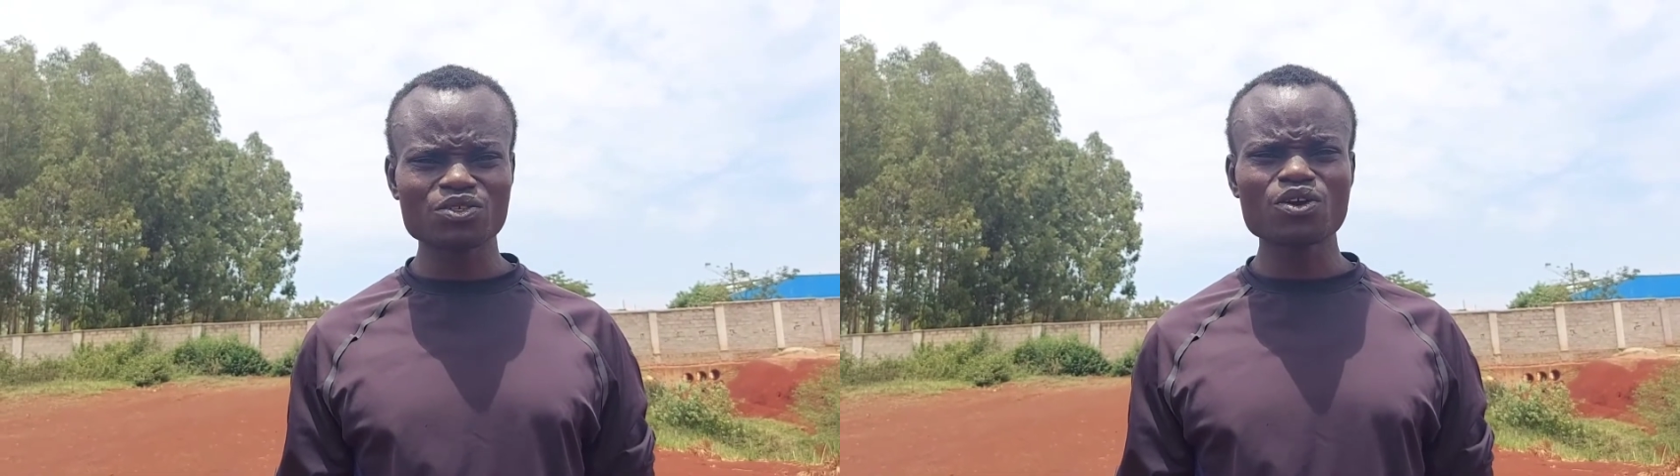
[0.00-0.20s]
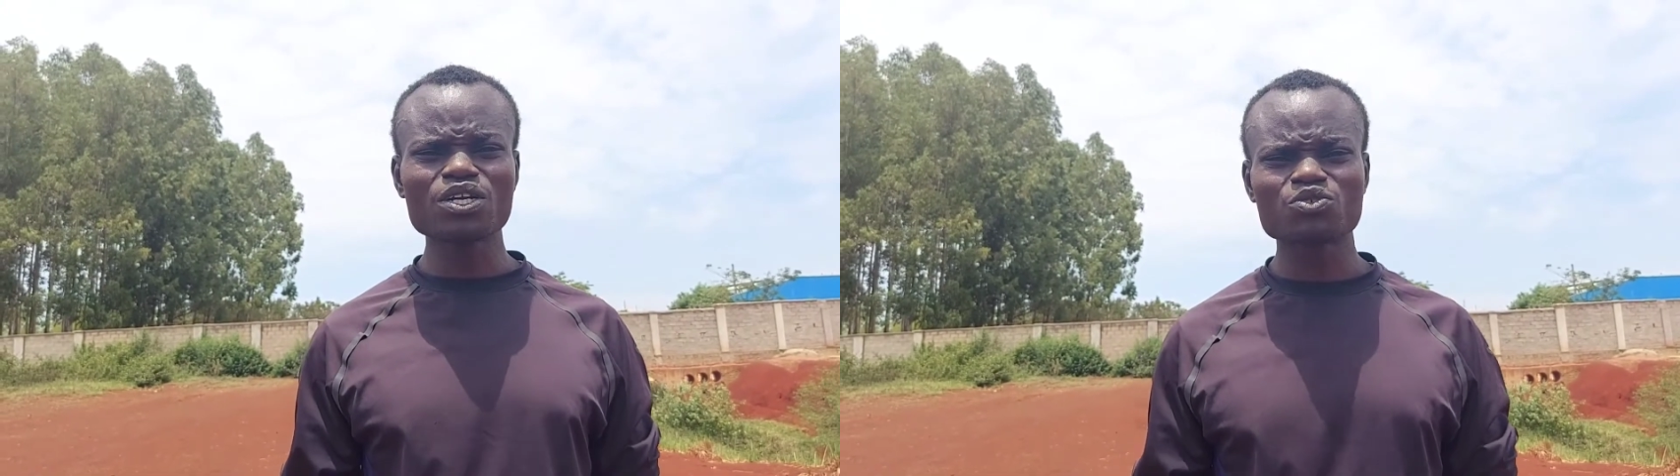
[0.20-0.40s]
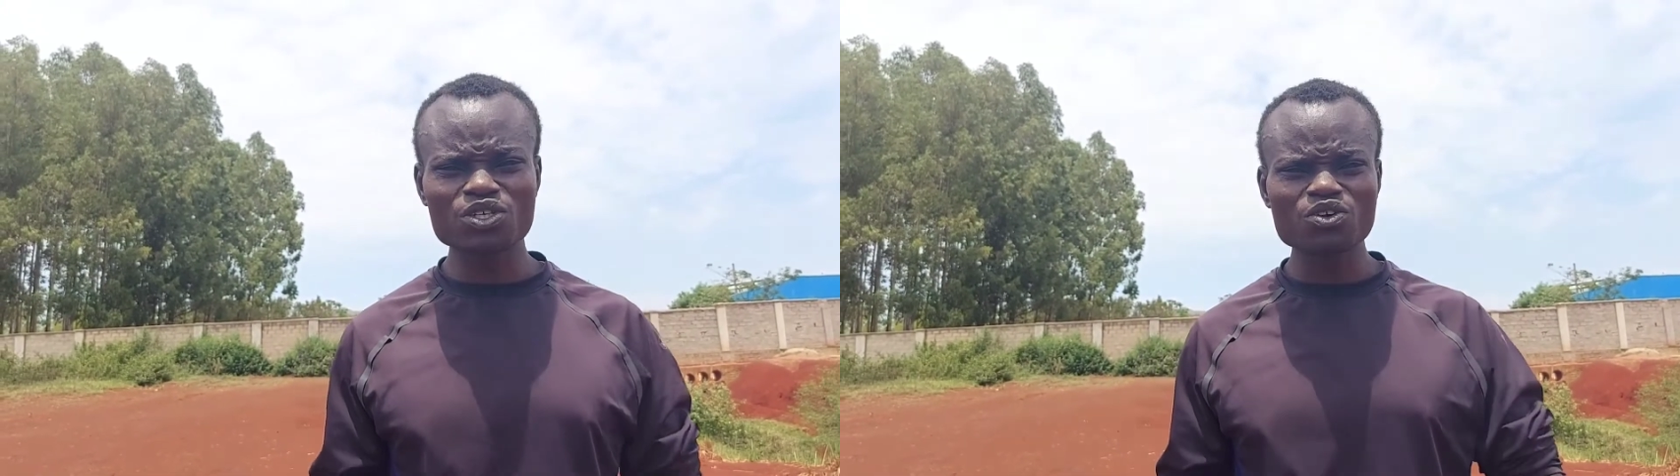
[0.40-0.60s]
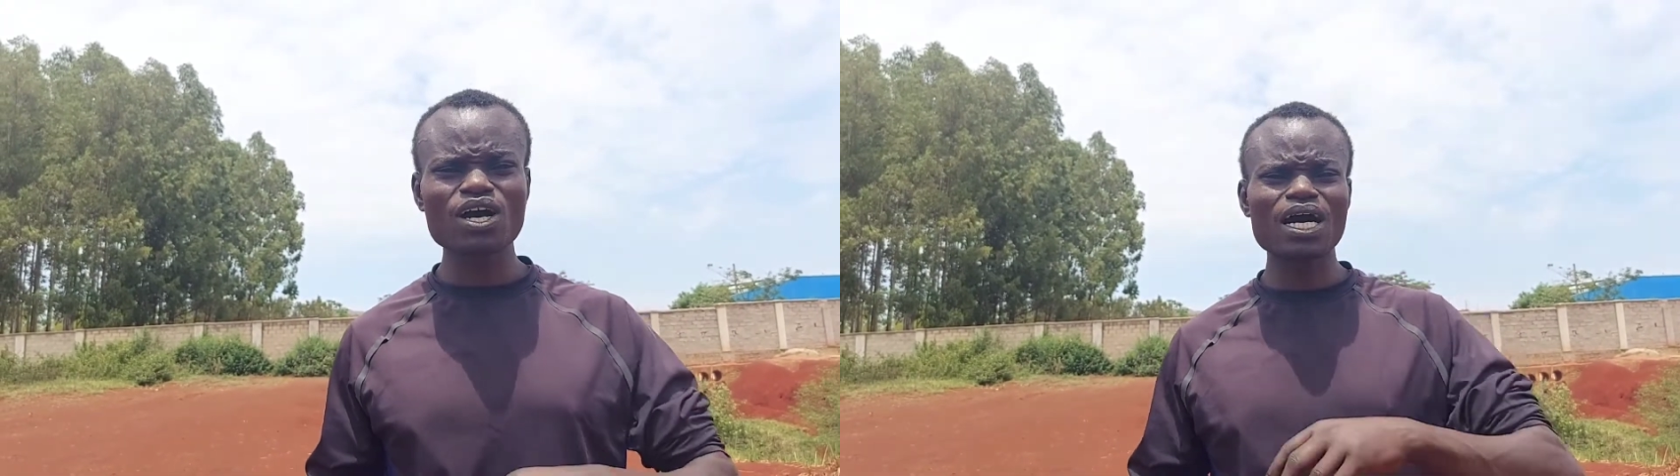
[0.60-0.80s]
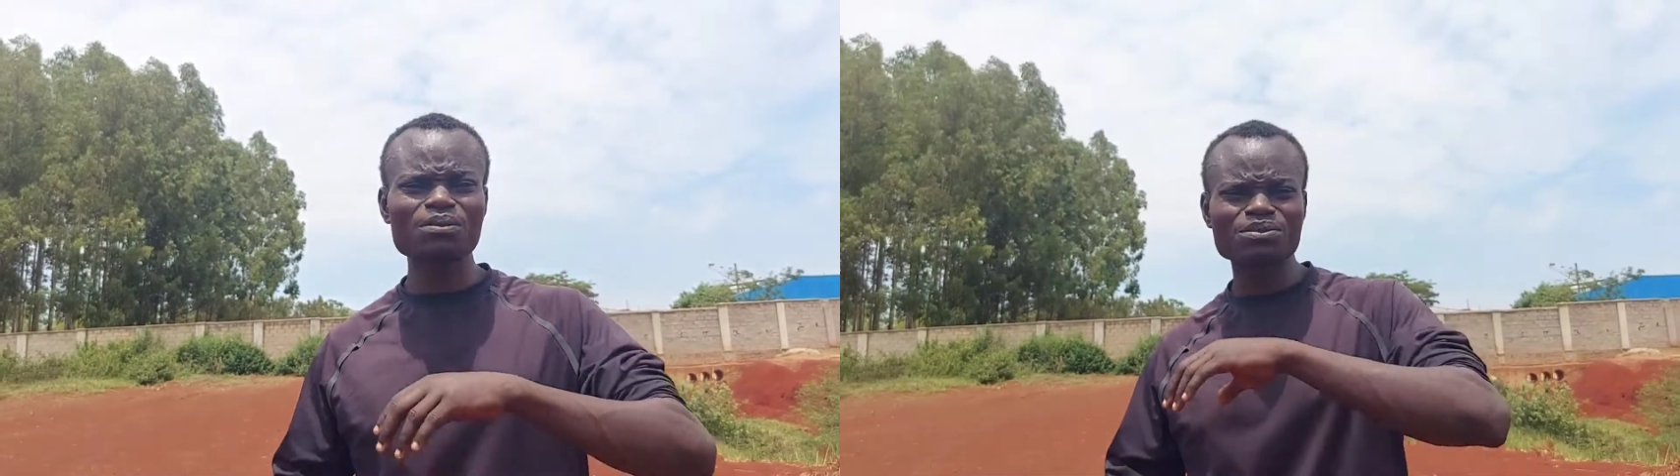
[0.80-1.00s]
you're going to swing your
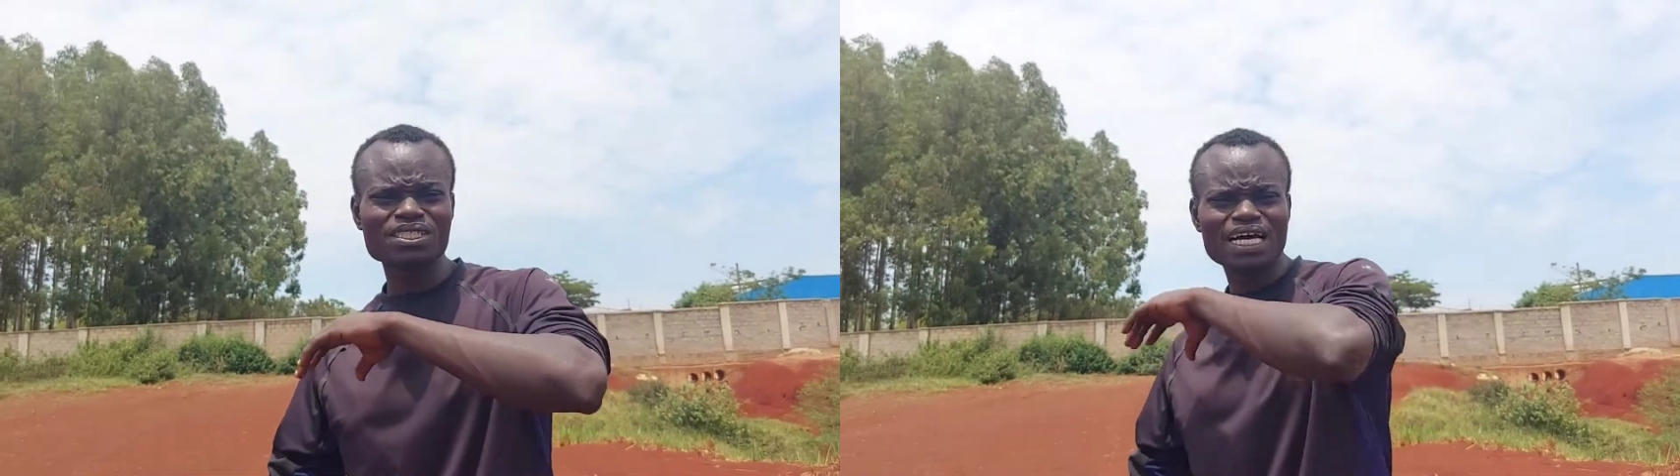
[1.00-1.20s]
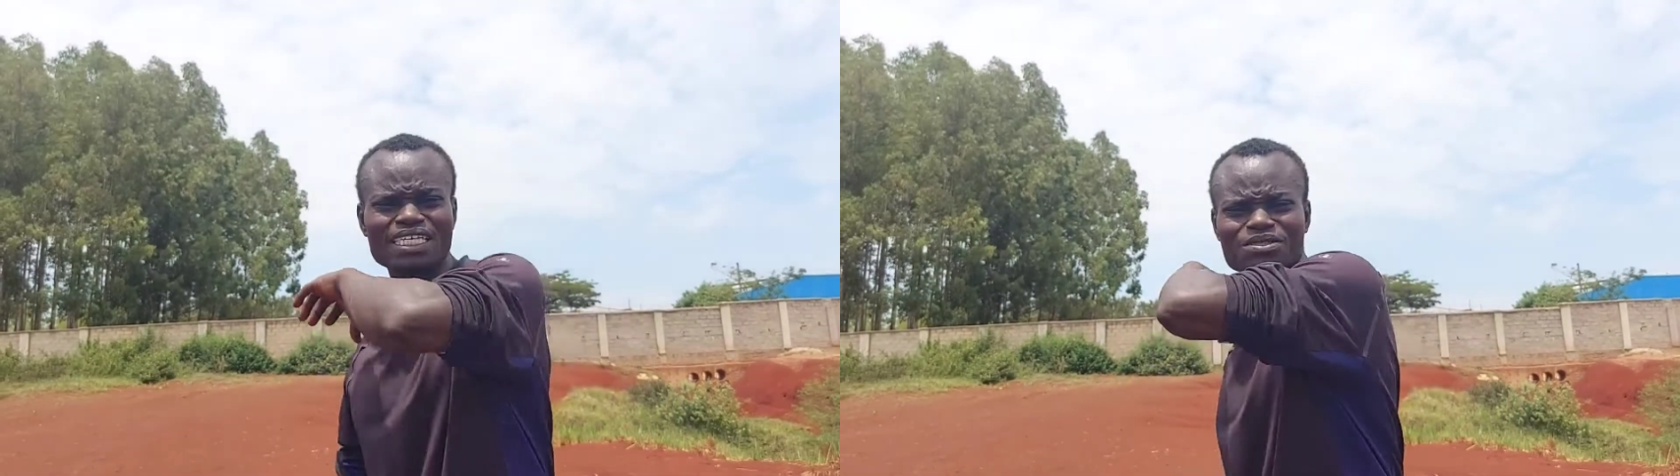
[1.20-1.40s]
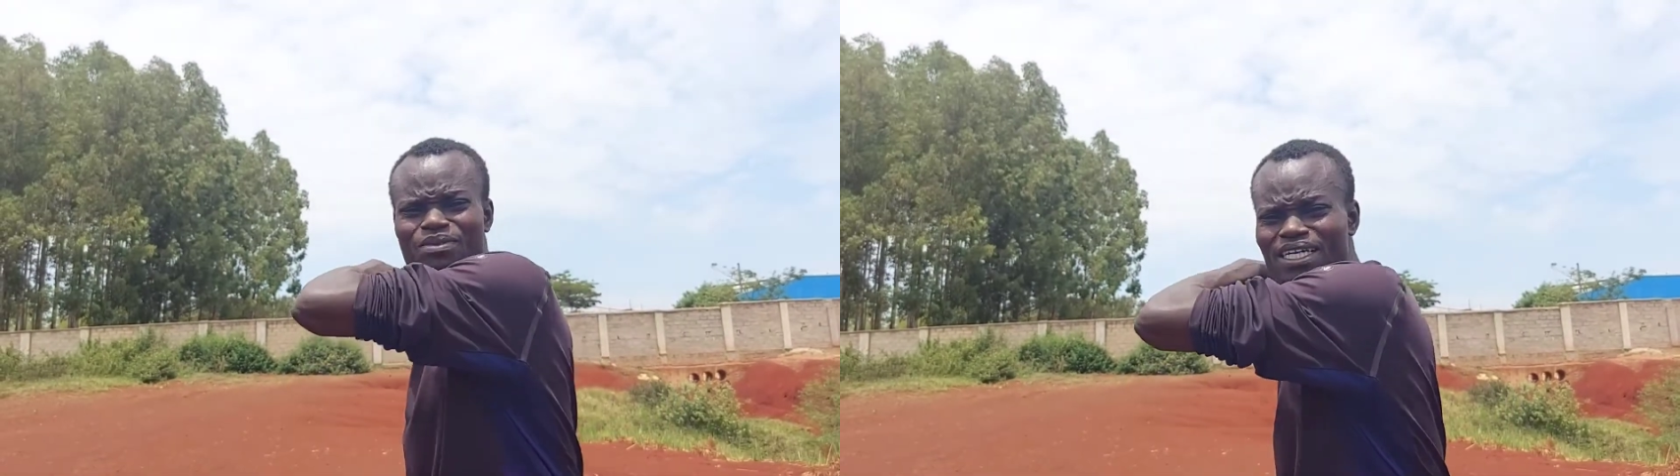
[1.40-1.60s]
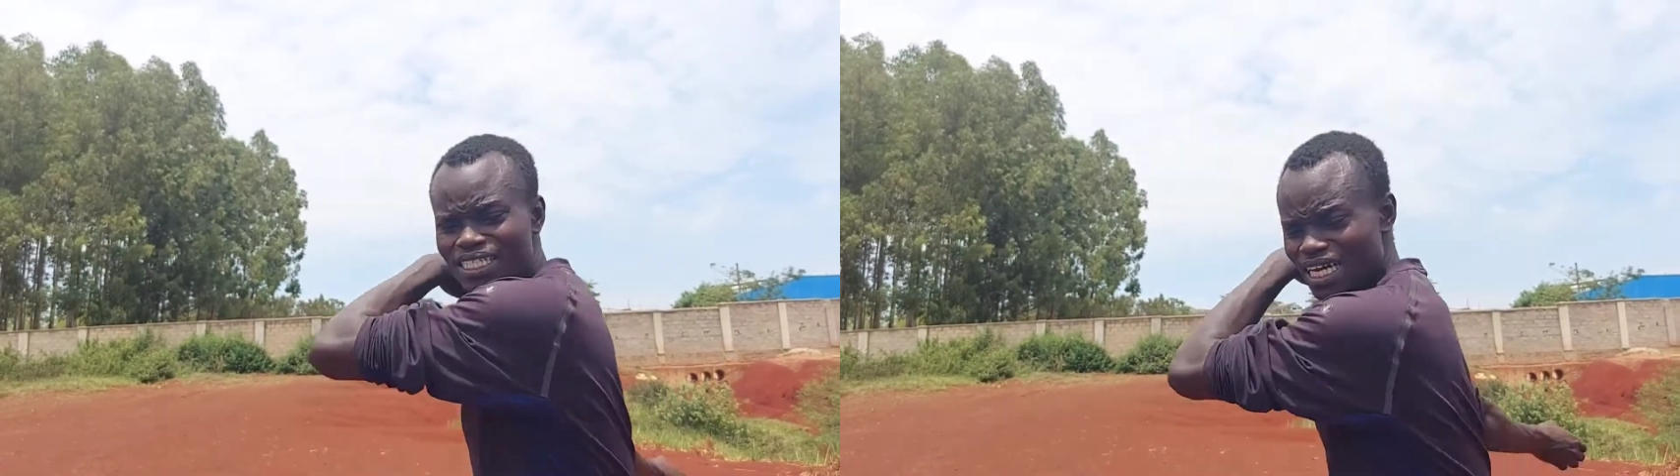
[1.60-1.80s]
arms as much